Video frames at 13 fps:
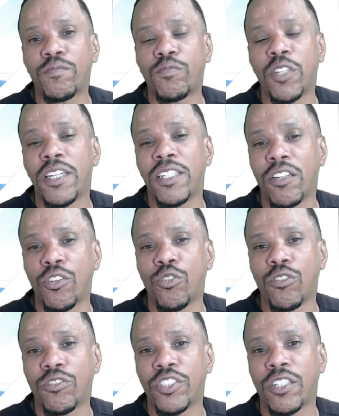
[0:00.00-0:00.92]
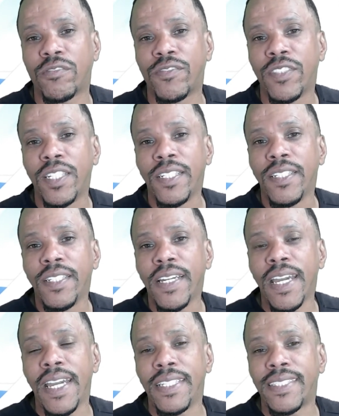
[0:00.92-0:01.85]
playing the Lord's self,
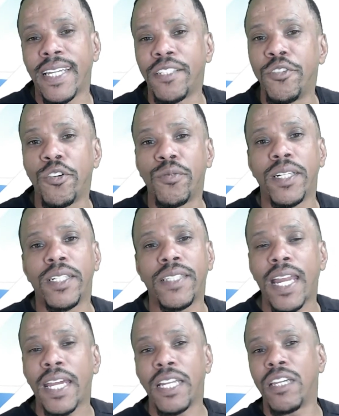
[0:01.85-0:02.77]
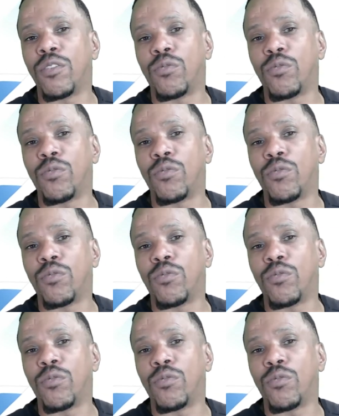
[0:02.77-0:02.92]
and say, you know what, that ain't even